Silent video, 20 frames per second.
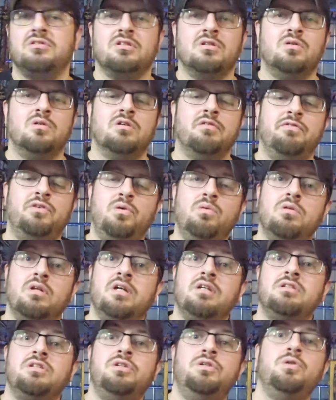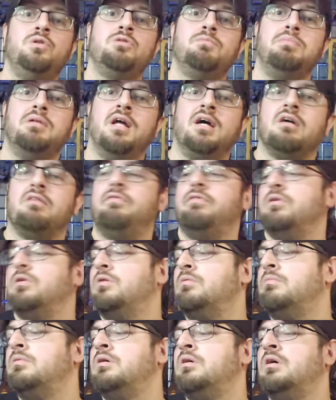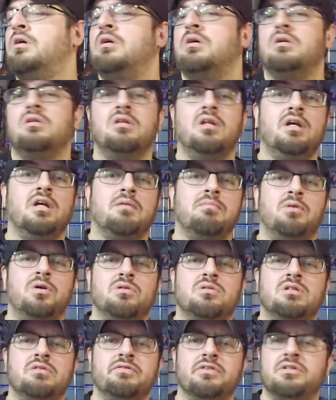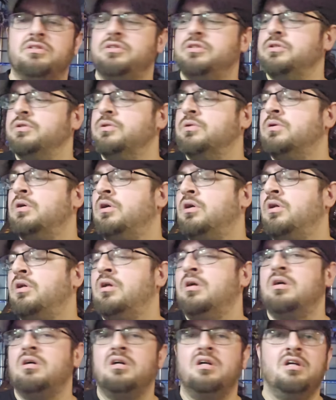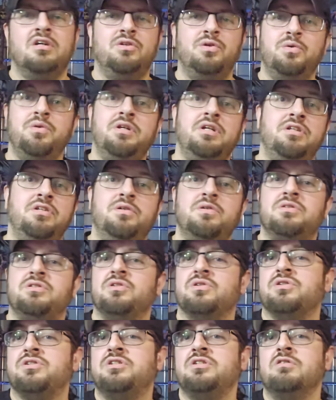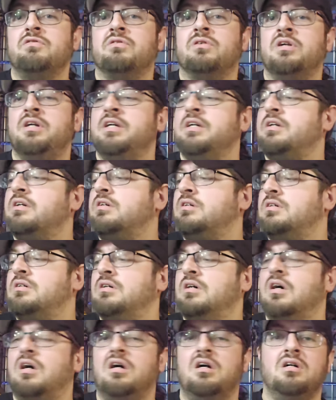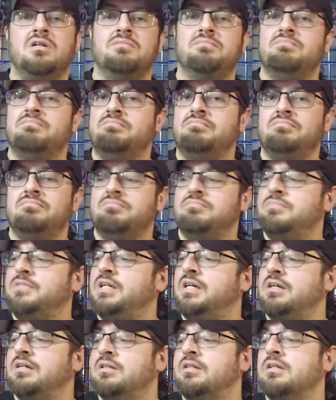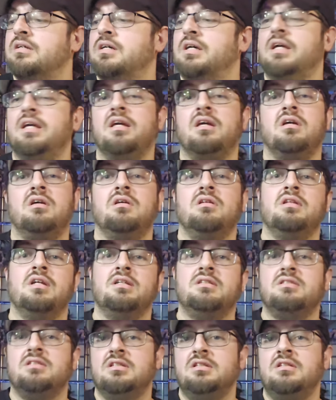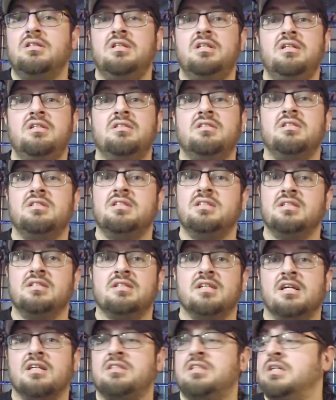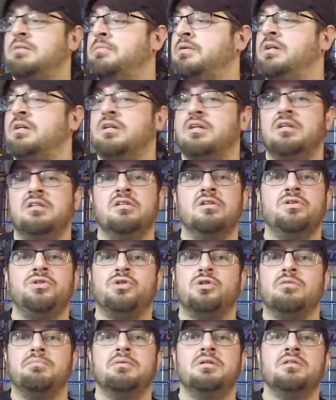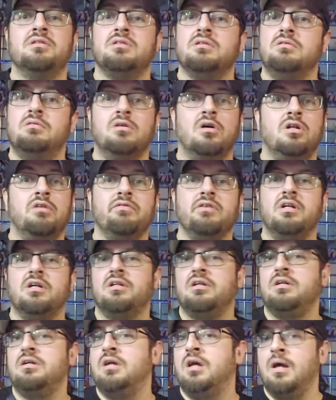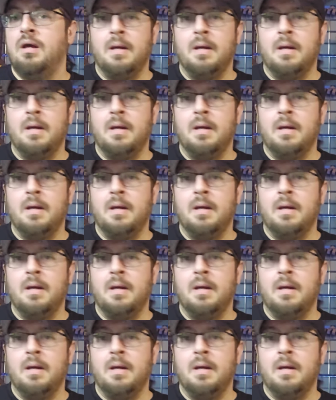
So if you like to use black foam, like most of us do, and you need to use your silver ink, yeah, the ink that's in these is the exact same ink in those Sharpies. Not even kidding.